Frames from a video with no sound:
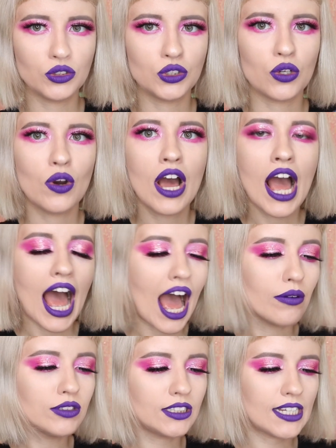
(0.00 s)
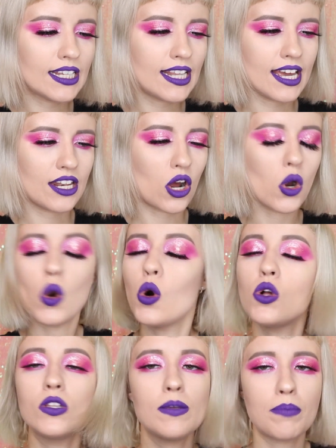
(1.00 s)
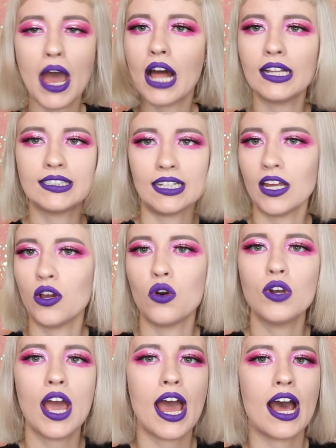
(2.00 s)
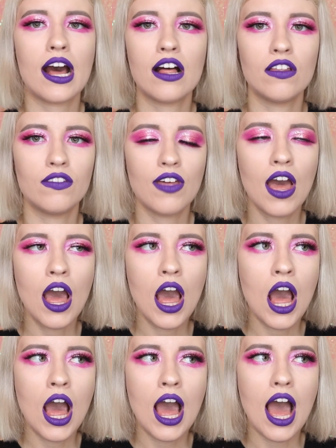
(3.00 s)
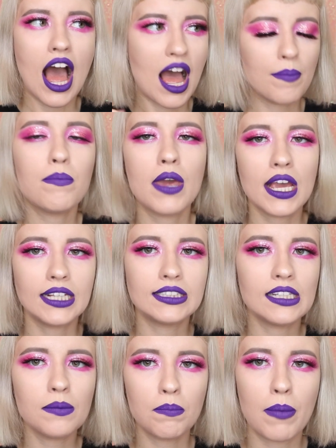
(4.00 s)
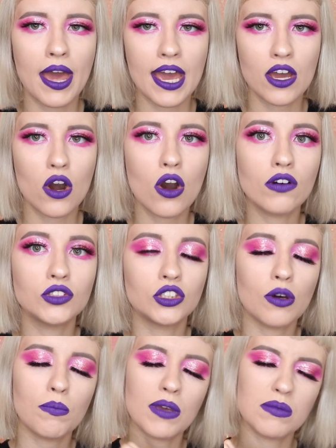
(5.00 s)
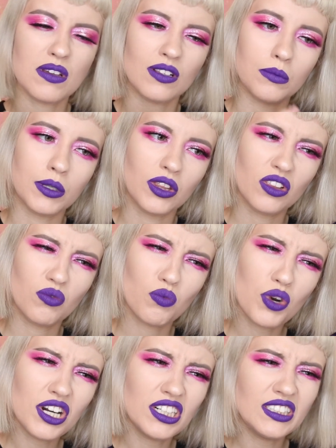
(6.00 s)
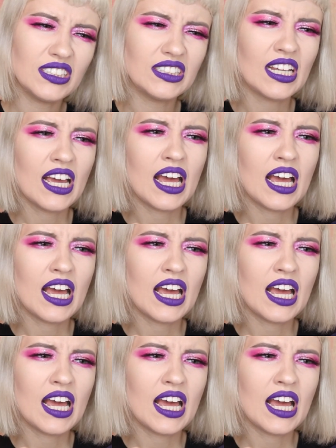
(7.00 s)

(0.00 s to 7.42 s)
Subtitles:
So I would say that all the palettes that I own have amazing payoff. Some maybe a little bit worse